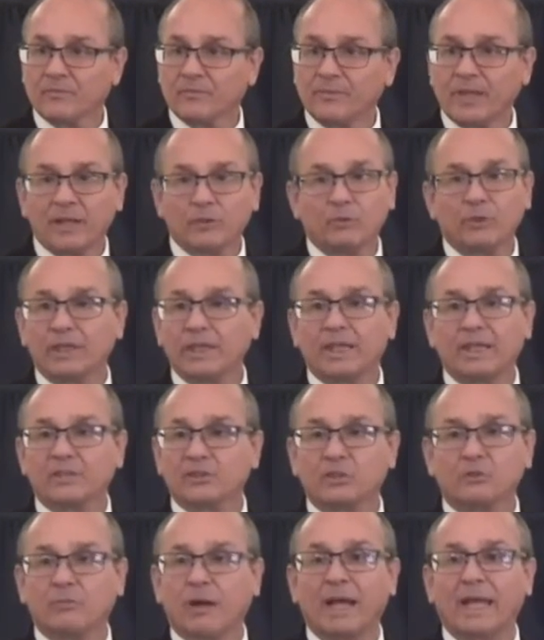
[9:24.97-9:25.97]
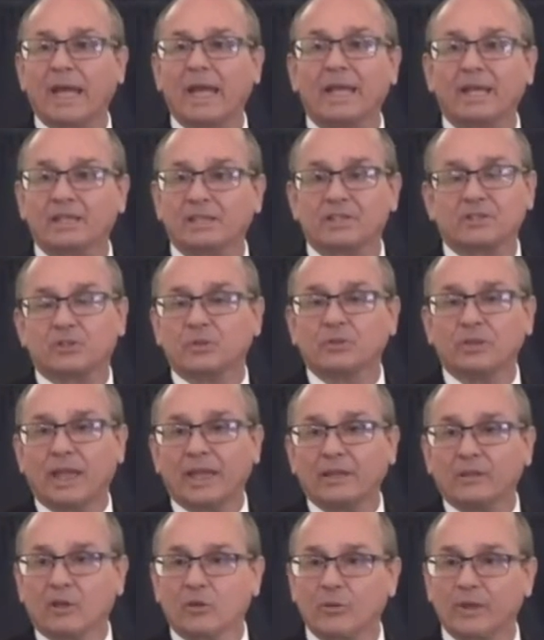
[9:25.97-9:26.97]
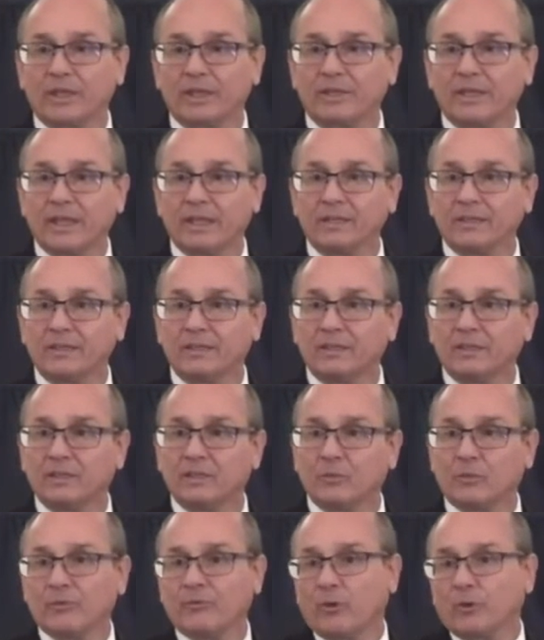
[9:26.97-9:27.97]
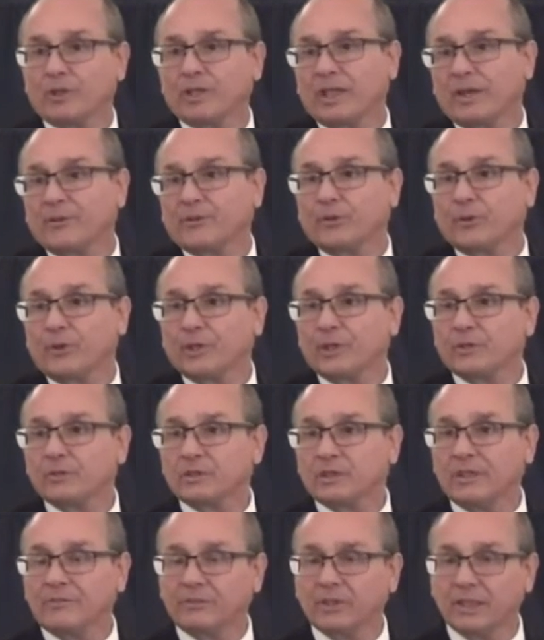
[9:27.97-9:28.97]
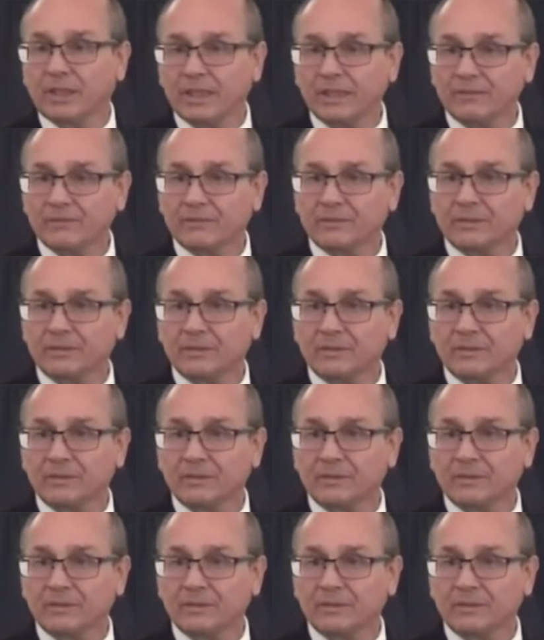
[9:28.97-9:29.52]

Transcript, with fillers: Not when he gets to my age. It's too late already then. We've only got 30 years left to live.